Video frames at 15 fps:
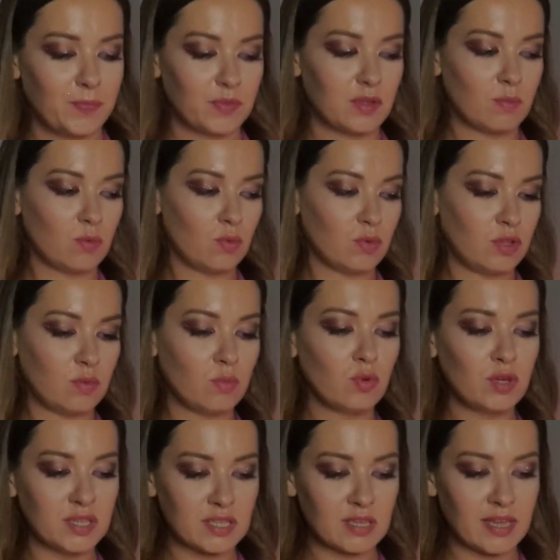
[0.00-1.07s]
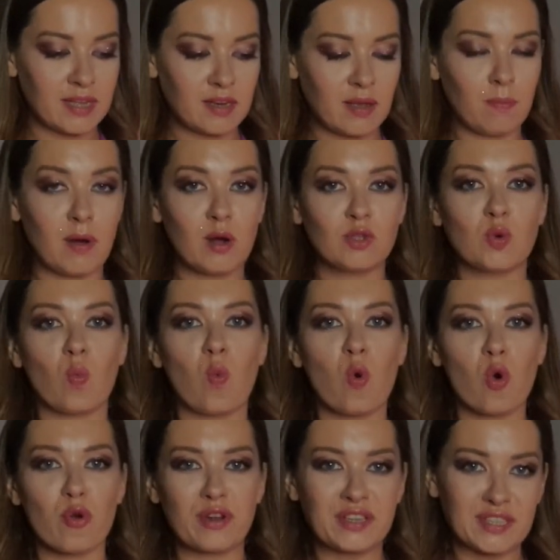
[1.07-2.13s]
The moon is again about
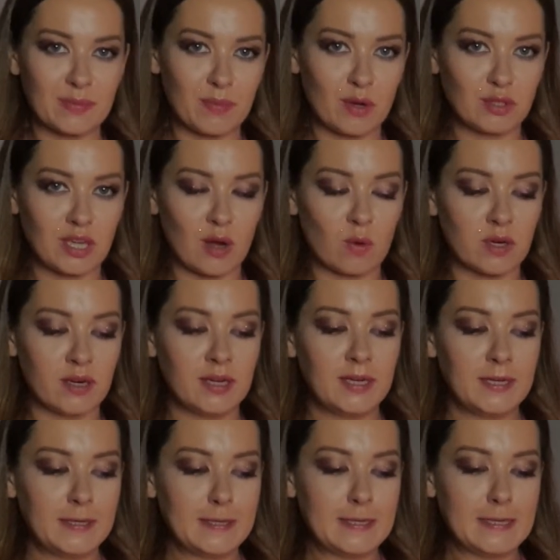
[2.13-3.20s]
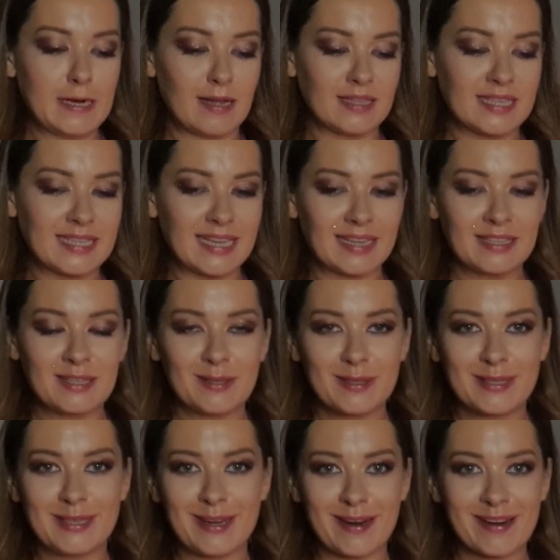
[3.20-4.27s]
worries, about our
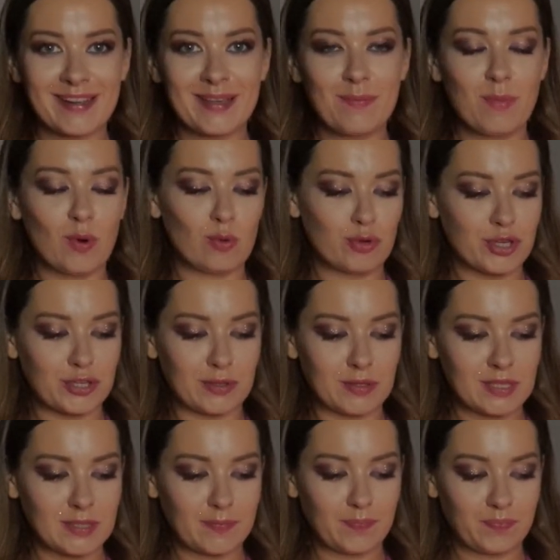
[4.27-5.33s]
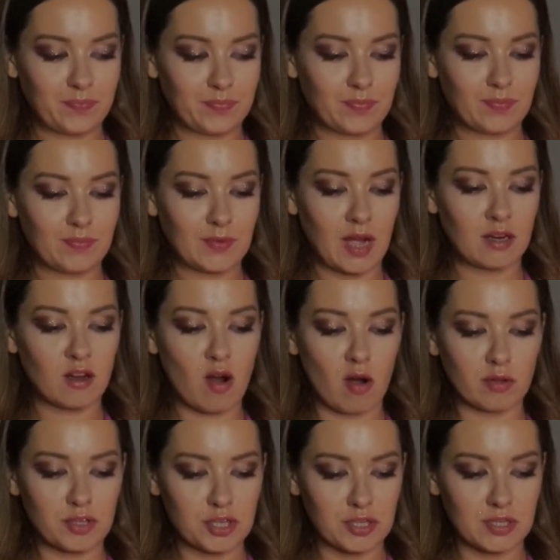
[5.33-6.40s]
unsettled dark emotions,
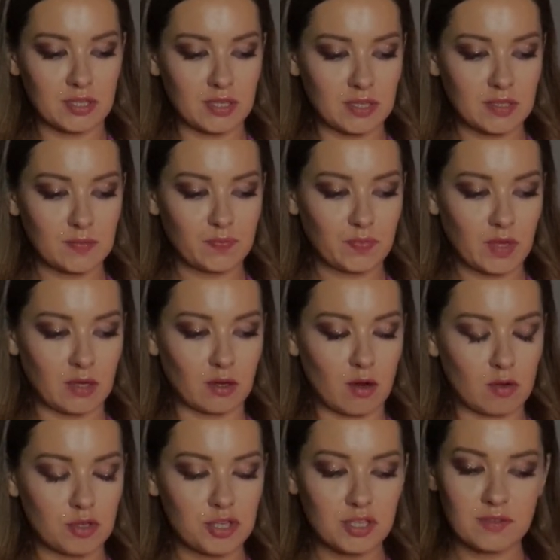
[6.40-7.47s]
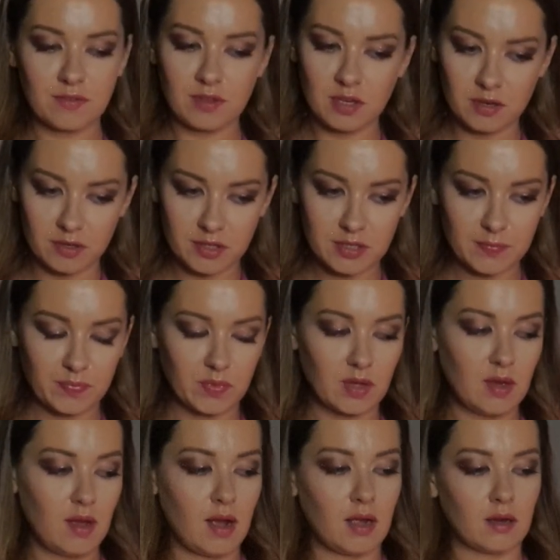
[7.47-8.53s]
unconsciousness, unconscious fears,
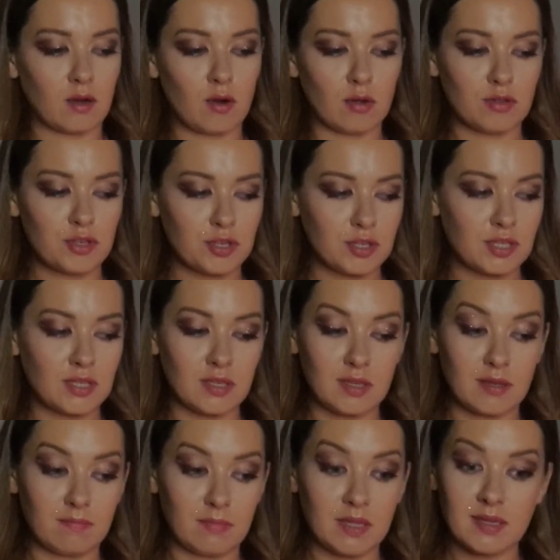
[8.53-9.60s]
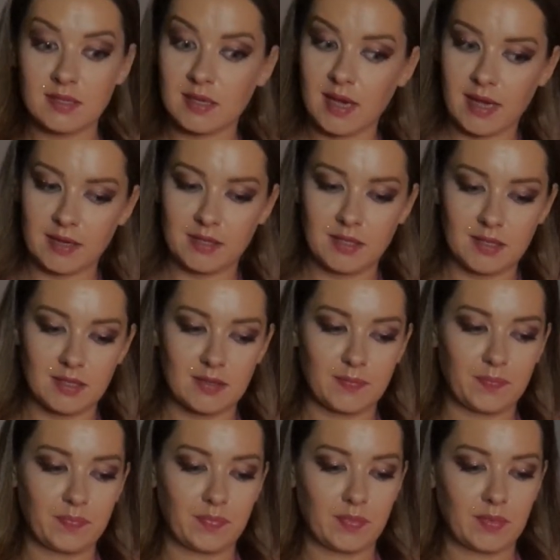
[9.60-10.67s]
unconscious anxieties.